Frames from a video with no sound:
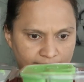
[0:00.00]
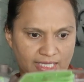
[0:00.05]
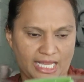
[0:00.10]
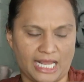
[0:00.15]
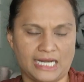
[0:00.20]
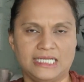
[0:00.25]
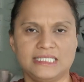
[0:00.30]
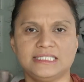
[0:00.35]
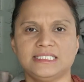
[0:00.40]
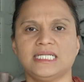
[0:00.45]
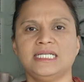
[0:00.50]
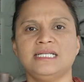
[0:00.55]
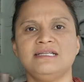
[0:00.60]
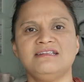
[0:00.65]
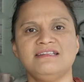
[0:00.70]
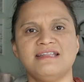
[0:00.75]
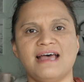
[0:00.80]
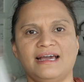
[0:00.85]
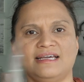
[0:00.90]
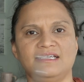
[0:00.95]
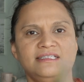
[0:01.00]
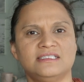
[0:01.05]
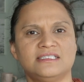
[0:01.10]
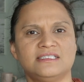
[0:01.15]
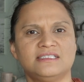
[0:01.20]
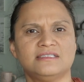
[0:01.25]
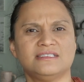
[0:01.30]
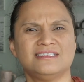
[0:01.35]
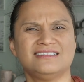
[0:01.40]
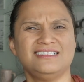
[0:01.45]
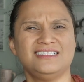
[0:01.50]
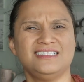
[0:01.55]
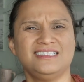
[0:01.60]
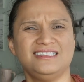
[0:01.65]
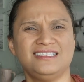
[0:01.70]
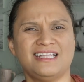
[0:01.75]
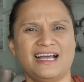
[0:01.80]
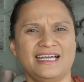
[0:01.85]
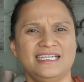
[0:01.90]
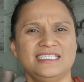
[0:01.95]
And it's a nice,
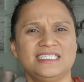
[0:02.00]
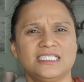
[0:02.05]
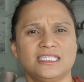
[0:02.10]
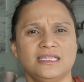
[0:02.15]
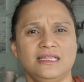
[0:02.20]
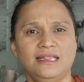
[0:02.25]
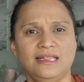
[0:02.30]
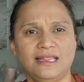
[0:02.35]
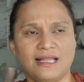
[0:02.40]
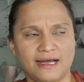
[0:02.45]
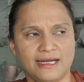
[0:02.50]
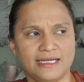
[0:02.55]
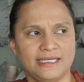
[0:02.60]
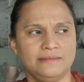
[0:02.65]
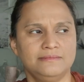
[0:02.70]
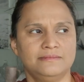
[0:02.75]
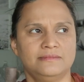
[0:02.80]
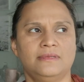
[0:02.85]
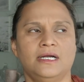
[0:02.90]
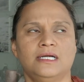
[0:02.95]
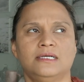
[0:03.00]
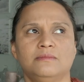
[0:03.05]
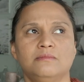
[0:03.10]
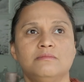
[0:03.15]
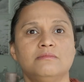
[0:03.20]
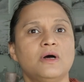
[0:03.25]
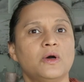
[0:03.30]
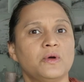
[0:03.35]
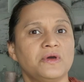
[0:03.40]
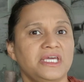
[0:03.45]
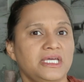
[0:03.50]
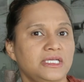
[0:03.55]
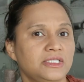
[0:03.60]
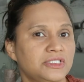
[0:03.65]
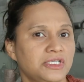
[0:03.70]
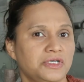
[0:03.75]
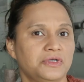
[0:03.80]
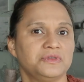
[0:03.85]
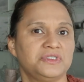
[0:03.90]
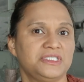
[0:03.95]
nice lime
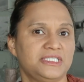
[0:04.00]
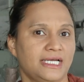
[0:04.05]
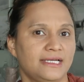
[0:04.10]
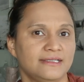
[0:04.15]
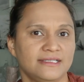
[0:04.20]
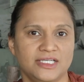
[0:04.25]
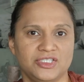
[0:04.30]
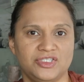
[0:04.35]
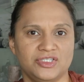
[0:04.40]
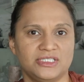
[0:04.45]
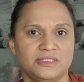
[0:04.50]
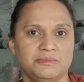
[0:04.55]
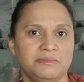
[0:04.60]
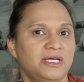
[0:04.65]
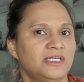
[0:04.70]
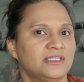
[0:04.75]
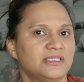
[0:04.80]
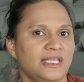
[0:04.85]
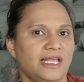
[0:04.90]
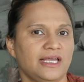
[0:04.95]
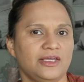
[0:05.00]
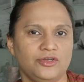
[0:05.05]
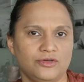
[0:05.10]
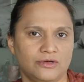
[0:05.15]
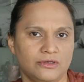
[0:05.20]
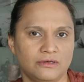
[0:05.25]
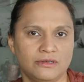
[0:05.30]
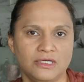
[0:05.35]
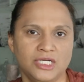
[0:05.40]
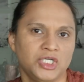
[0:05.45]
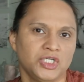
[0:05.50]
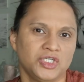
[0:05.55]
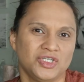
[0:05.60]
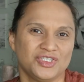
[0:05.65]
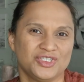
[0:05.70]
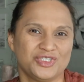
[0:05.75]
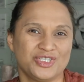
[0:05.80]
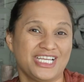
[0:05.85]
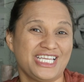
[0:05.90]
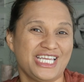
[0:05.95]
mojito scent. It just smells like you're
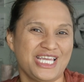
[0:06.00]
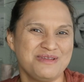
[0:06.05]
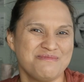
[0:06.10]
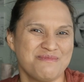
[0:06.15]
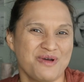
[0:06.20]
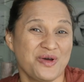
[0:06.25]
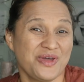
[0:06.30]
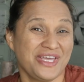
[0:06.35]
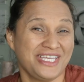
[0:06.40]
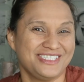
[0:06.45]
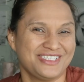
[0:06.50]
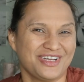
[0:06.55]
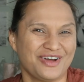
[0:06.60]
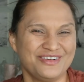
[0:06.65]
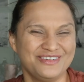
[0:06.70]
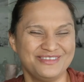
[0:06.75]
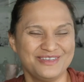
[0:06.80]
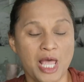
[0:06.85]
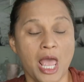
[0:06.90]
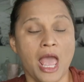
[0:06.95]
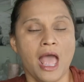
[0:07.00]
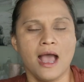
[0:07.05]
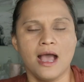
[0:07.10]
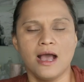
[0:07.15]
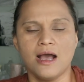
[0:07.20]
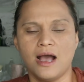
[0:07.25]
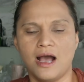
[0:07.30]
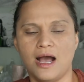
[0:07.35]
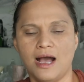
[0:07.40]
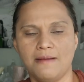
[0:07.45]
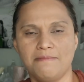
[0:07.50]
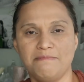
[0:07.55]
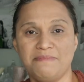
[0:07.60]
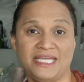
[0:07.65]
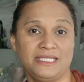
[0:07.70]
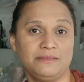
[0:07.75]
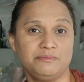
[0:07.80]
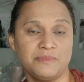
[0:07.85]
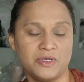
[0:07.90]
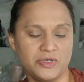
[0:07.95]
drinking mojito. Uh,
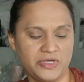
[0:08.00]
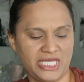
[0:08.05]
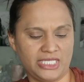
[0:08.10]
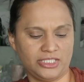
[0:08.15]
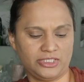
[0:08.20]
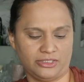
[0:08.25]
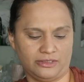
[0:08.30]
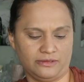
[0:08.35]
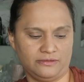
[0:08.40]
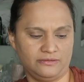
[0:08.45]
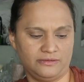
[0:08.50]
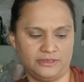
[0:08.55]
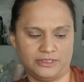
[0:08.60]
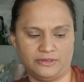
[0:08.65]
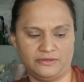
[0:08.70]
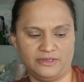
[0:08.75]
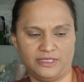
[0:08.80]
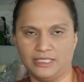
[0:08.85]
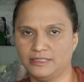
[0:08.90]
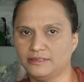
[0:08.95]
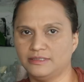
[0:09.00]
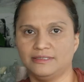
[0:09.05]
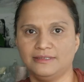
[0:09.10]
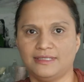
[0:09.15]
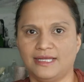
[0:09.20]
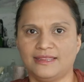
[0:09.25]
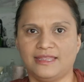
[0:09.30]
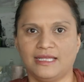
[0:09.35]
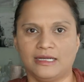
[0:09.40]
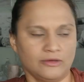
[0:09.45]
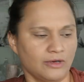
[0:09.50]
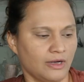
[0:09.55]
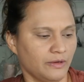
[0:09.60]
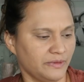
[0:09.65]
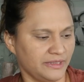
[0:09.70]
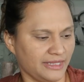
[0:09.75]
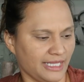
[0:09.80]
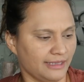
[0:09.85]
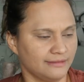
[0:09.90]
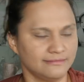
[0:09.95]
mint mojito. So there's nothing wrong
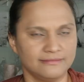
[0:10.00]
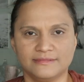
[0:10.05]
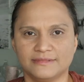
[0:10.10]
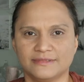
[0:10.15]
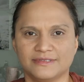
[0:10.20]
with that.